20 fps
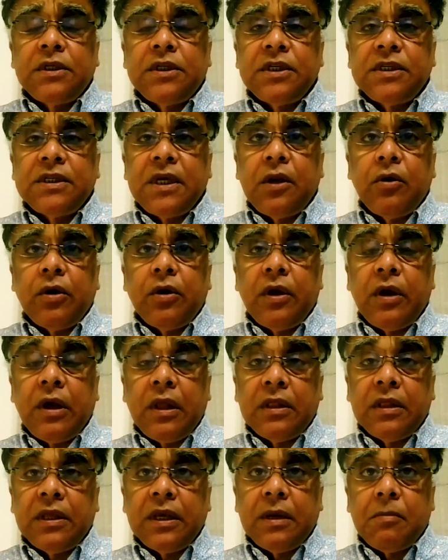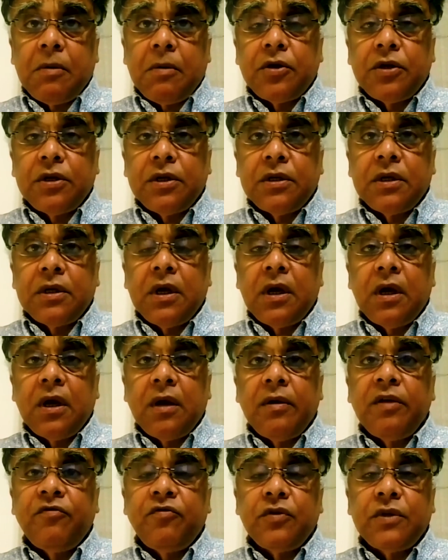she said, okay, I'll think about it.
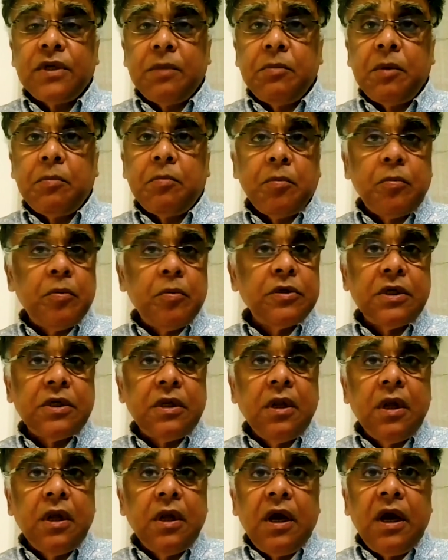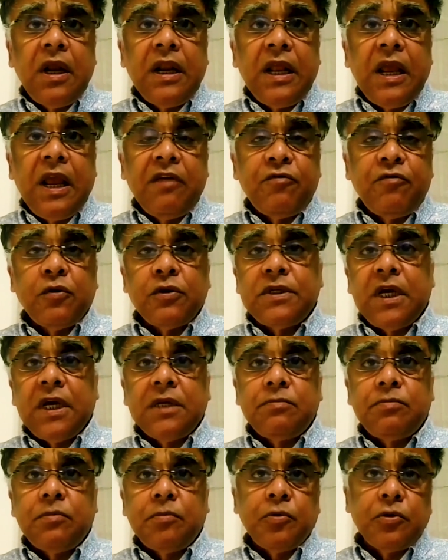If you send me a proposal, an A4
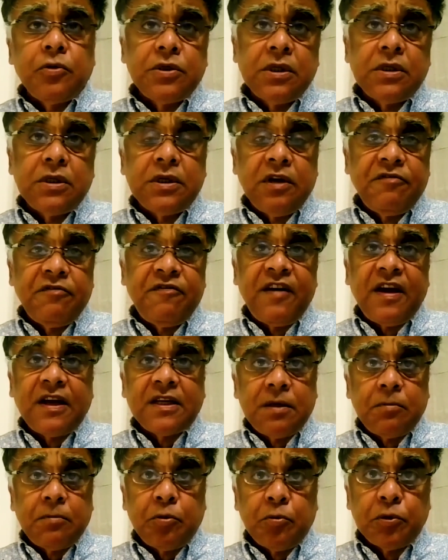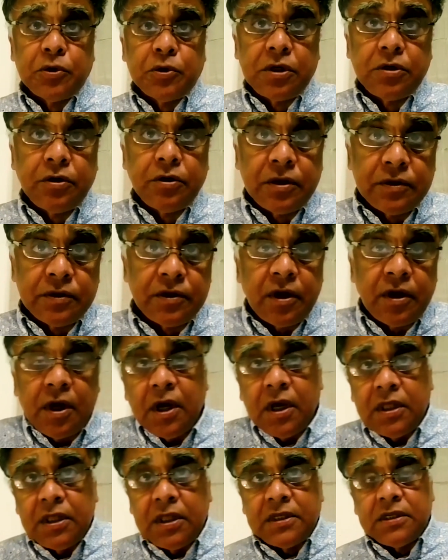size proposal. So I faxed a proposal to her.
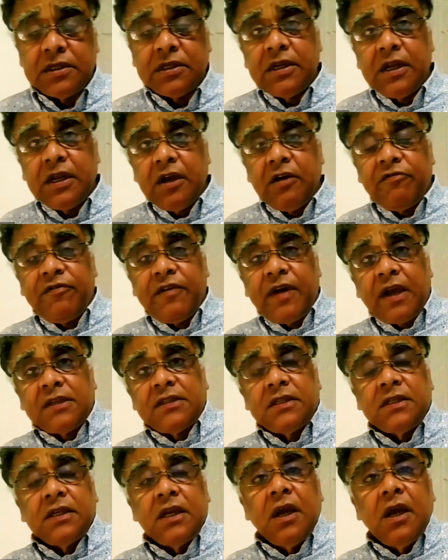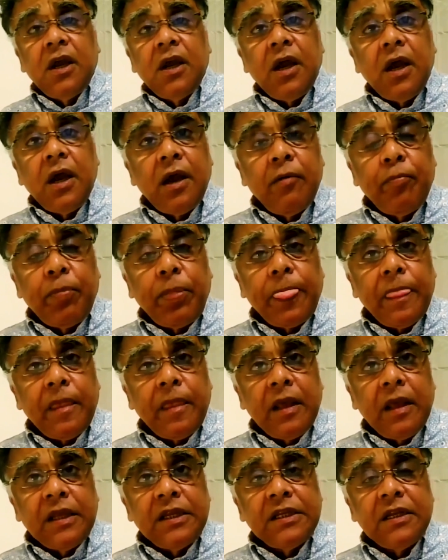This is the day of faxes,
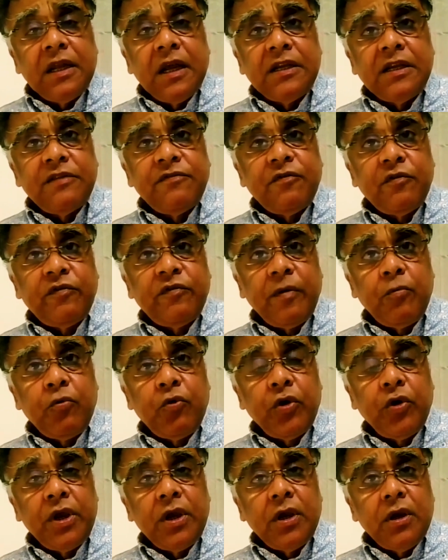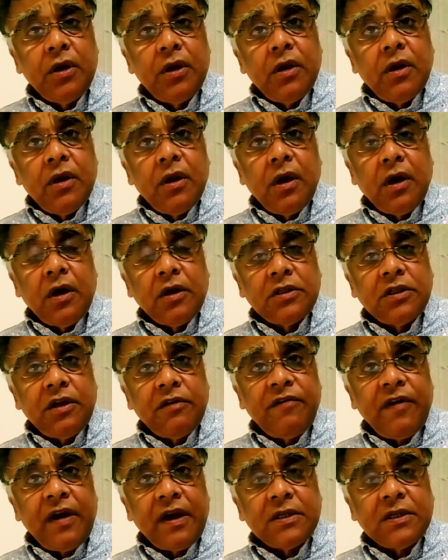1994 February. So
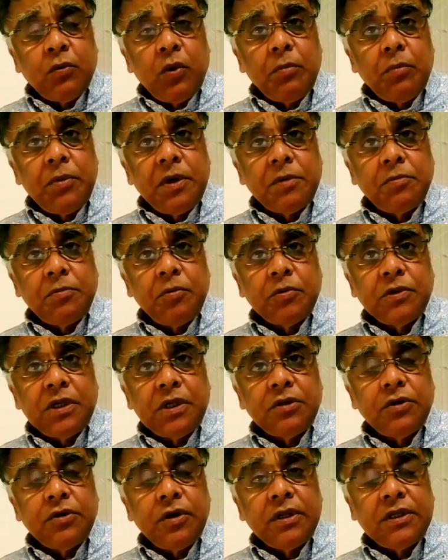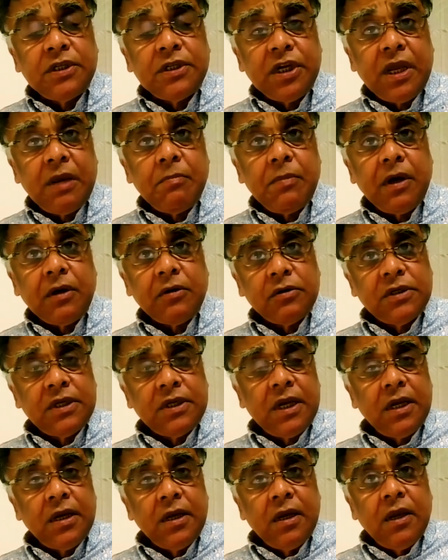I faxed a one-page proposal to her. She came back to
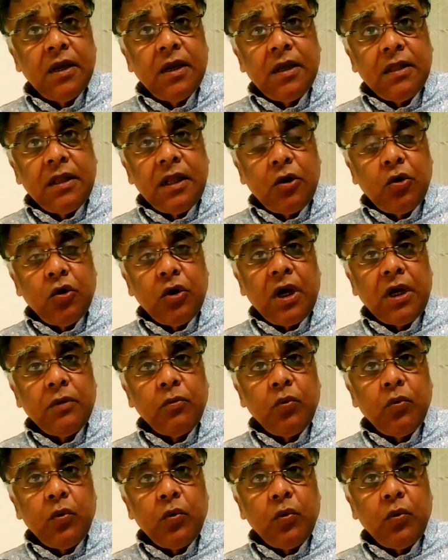say that, look,